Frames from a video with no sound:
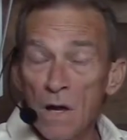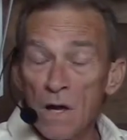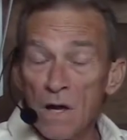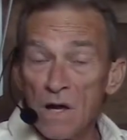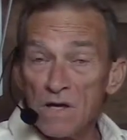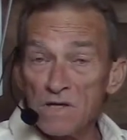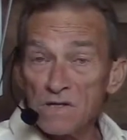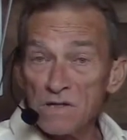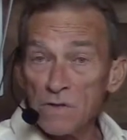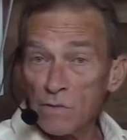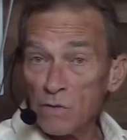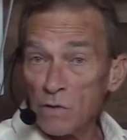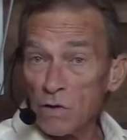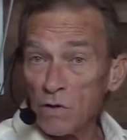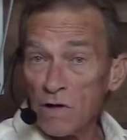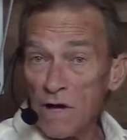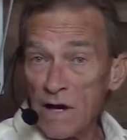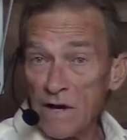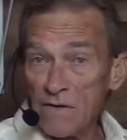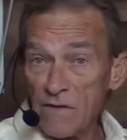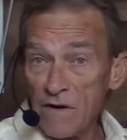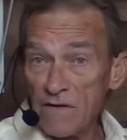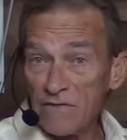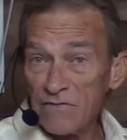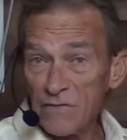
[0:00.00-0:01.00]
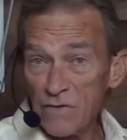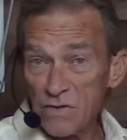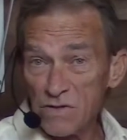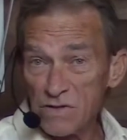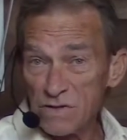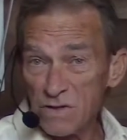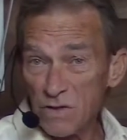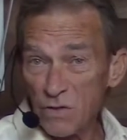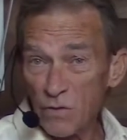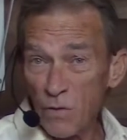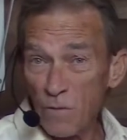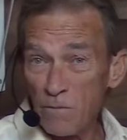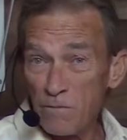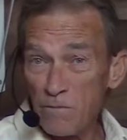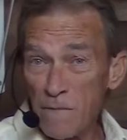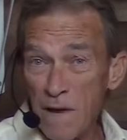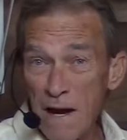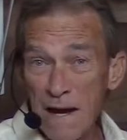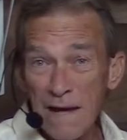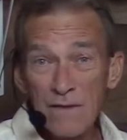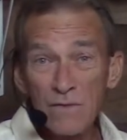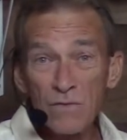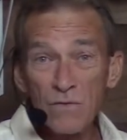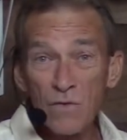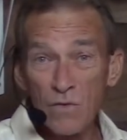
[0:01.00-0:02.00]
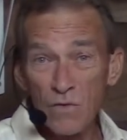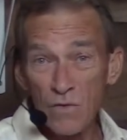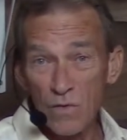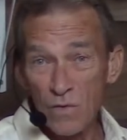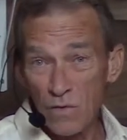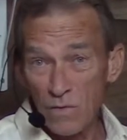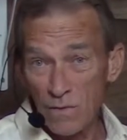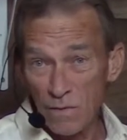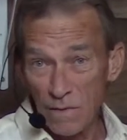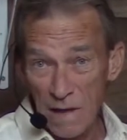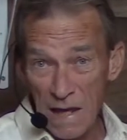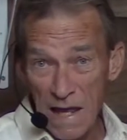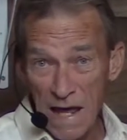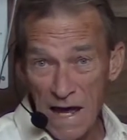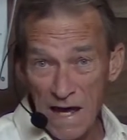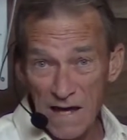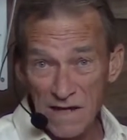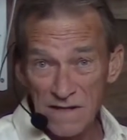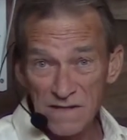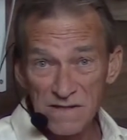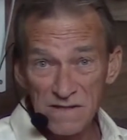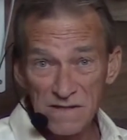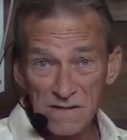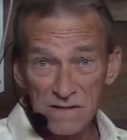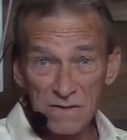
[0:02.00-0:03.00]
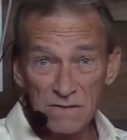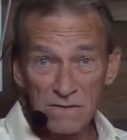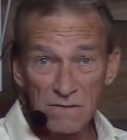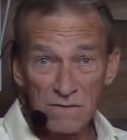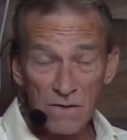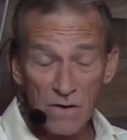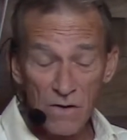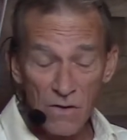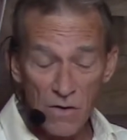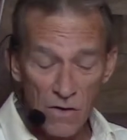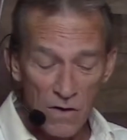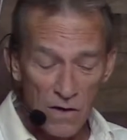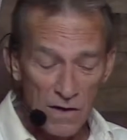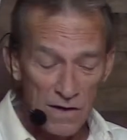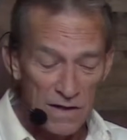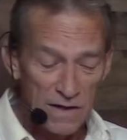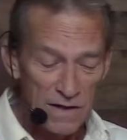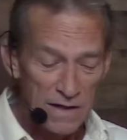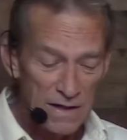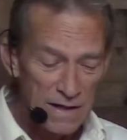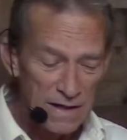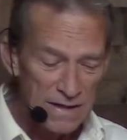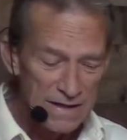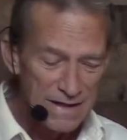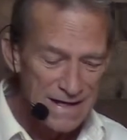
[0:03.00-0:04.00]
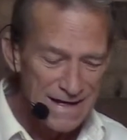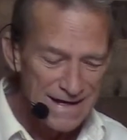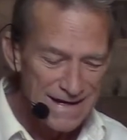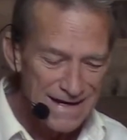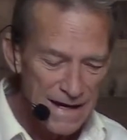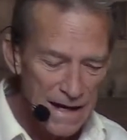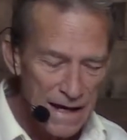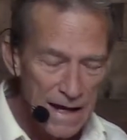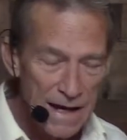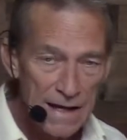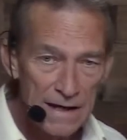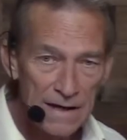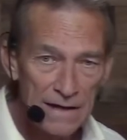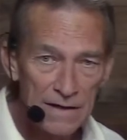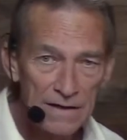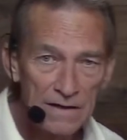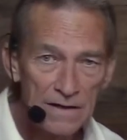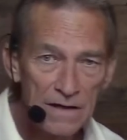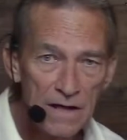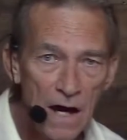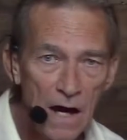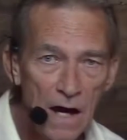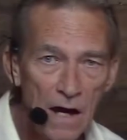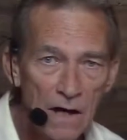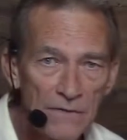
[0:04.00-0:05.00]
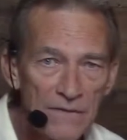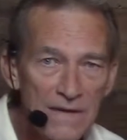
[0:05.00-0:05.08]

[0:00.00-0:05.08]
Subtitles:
So we're going to have our first little micro class on Yin and Yang.